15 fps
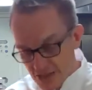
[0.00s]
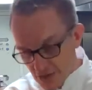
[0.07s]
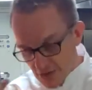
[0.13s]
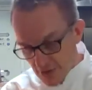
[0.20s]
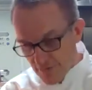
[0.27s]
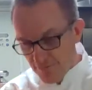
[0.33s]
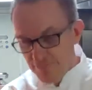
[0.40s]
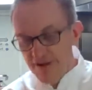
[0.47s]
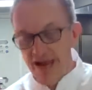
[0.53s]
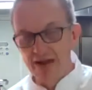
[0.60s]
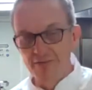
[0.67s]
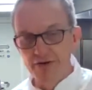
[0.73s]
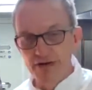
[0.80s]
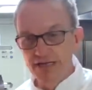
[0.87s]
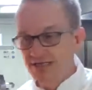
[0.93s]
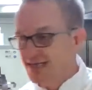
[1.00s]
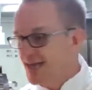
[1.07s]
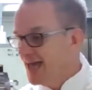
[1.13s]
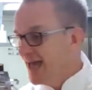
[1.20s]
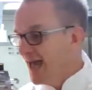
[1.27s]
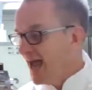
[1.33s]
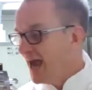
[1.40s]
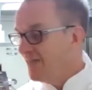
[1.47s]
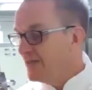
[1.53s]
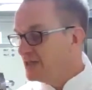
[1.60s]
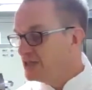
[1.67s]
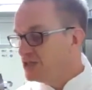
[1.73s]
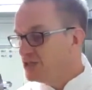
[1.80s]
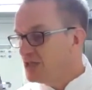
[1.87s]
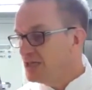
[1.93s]
so that's got a lot of flavor in it. And
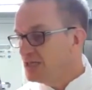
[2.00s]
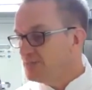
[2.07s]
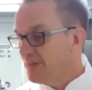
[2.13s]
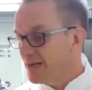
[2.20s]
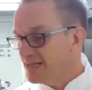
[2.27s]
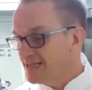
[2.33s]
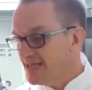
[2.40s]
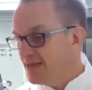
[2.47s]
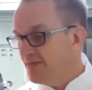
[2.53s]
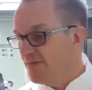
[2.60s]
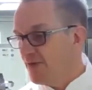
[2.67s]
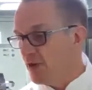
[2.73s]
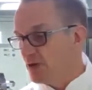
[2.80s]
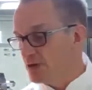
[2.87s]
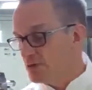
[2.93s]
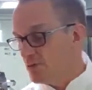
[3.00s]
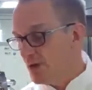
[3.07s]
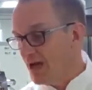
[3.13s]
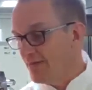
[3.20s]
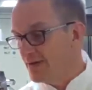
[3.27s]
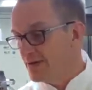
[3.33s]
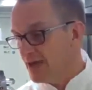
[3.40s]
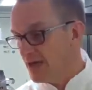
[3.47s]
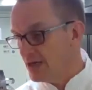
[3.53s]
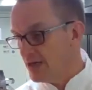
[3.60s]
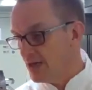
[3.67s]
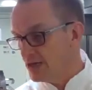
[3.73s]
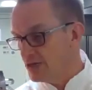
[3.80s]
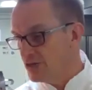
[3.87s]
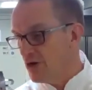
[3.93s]
then cheese by default will have
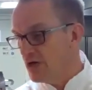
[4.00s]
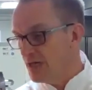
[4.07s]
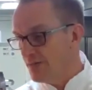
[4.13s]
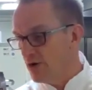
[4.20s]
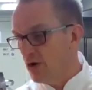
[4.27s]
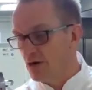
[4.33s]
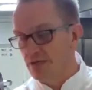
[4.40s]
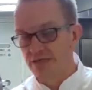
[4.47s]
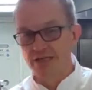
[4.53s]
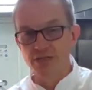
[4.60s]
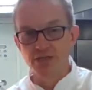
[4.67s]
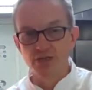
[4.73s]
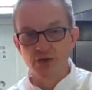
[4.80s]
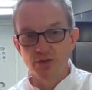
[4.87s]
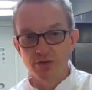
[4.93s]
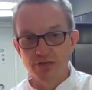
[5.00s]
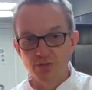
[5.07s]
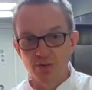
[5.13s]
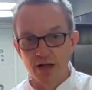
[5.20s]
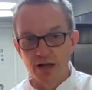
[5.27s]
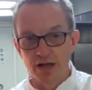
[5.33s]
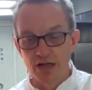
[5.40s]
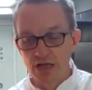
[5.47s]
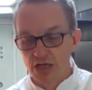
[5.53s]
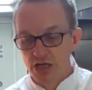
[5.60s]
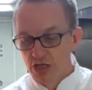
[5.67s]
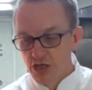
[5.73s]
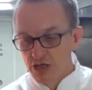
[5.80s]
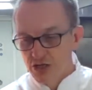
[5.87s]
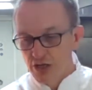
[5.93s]
a sodium content to it as well.
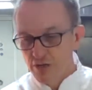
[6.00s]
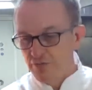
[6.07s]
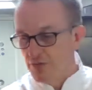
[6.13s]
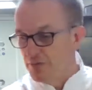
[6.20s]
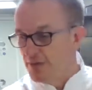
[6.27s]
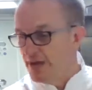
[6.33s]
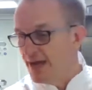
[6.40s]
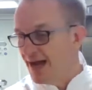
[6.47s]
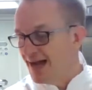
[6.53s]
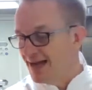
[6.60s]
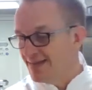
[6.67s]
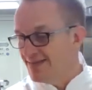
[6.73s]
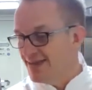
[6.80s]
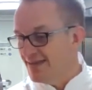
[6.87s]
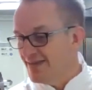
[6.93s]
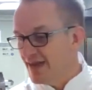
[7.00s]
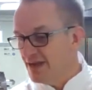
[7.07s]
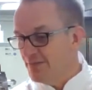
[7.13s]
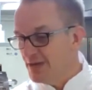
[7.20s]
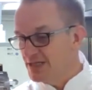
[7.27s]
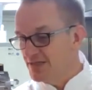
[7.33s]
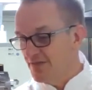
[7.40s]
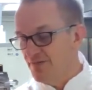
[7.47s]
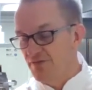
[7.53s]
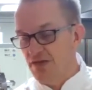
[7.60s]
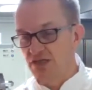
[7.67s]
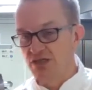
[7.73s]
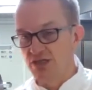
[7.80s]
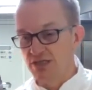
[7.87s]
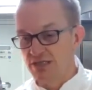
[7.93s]
So for me, I think that'll be
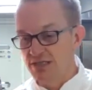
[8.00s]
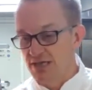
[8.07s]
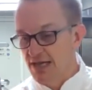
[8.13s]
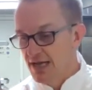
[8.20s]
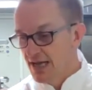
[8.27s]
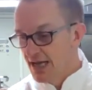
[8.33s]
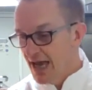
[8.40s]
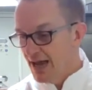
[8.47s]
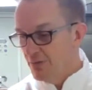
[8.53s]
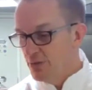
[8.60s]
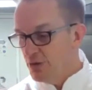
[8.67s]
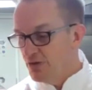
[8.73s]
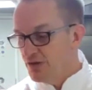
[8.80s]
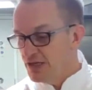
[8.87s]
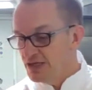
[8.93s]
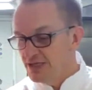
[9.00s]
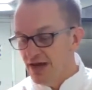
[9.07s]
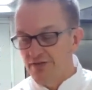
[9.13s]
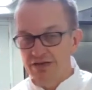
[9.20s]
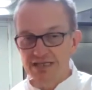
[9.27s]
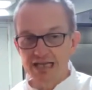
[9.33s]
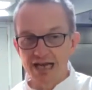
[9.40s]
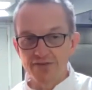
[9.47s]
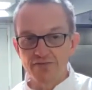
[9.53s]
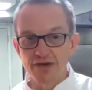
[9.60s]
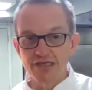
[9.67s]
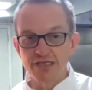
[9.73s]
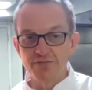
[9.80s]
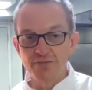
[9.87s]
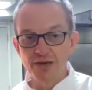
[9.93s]
sufficient. And with these Nourish Life
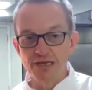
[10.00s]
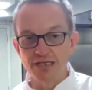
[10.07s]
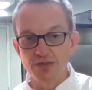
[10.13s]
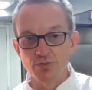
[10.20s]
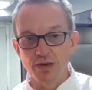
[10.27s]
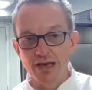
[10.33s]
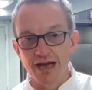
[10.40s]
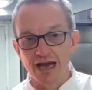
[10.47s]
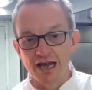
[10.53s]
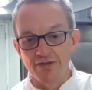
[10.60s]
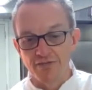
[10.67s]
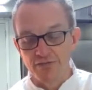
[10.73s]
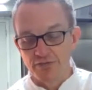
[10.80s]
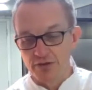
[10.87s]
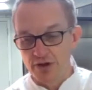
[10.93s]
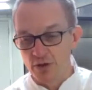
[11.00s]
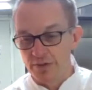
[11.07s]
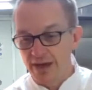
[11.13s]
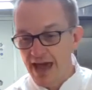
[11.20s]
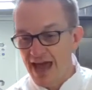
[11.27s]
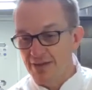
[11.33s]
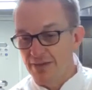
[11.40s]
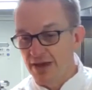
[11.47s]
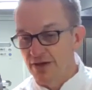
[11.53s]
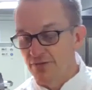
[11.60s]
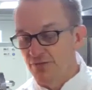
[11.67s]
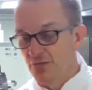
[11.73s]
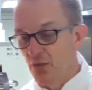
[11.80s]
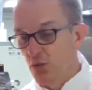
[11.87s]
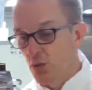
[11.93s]
recipes, we kind of, we're
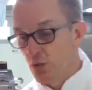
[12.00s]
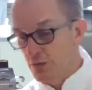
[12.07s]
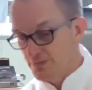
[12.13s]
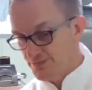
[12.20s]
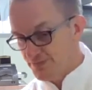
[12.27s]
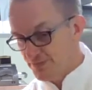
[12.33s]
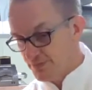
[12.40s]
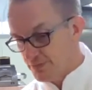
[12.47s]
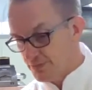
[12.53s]
aiming for,